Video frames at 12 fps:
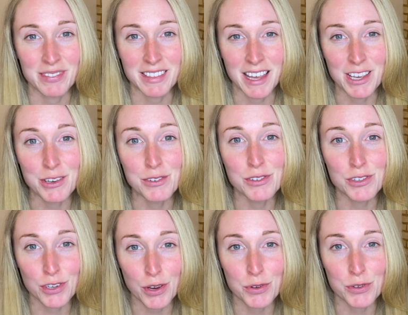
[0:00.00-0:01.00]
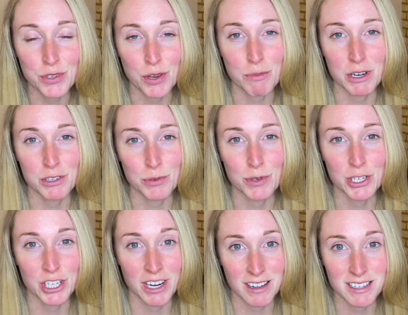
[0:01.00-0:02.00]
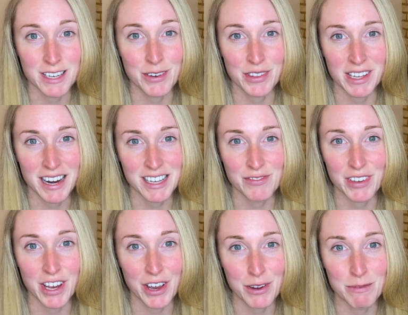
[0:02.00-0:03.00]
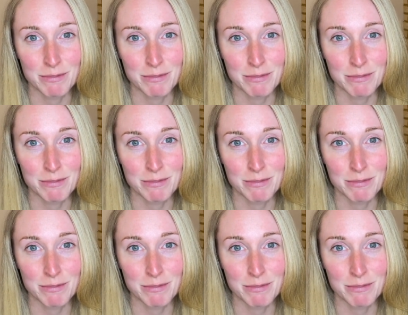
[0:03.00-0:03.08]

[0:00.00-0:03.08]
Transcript: Thank you so, so much for watching. I'll see you on the next video.